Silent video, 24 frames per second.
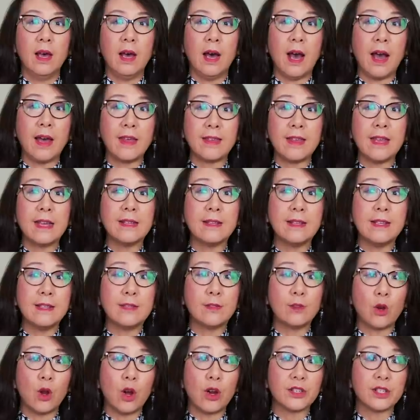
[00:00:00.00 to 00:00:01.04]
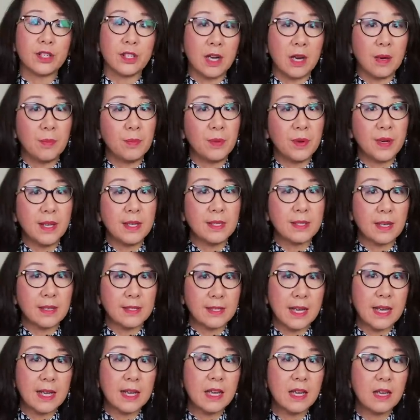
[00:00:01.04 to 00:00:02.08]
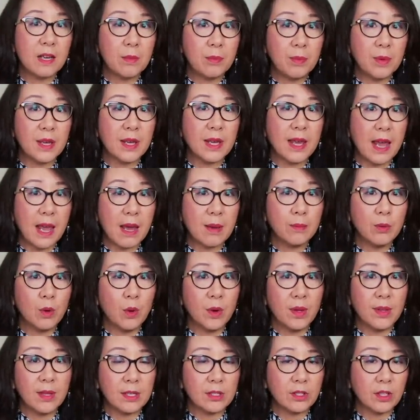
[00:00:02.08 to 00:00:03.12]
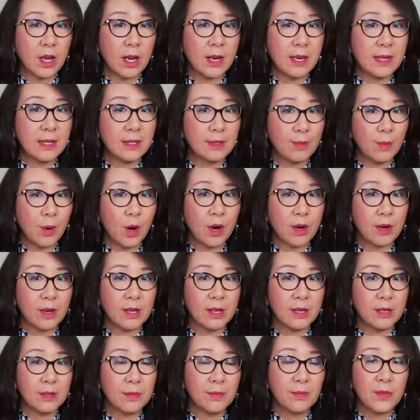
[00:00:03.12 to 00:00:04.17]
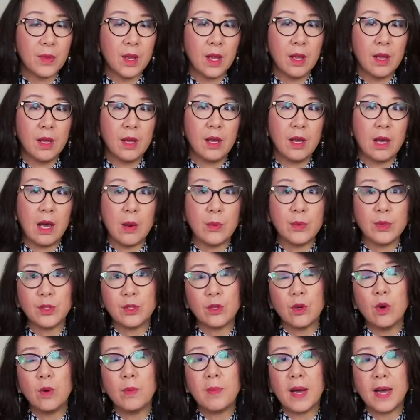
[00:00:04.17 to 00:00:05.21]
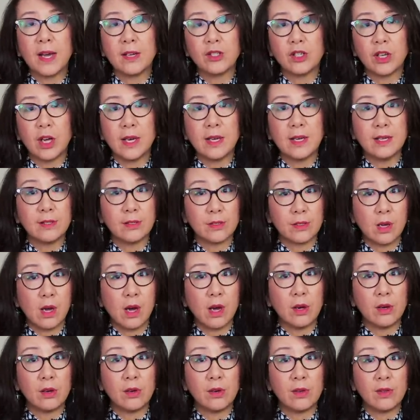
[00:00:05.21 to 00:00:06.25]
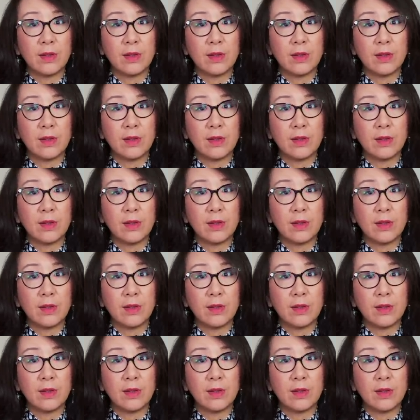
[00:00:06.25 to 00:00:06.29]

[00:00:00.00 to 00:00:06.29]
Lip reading: I think these large companies are taking a big gamble in the Chinese market. I was told by a Chinese scholar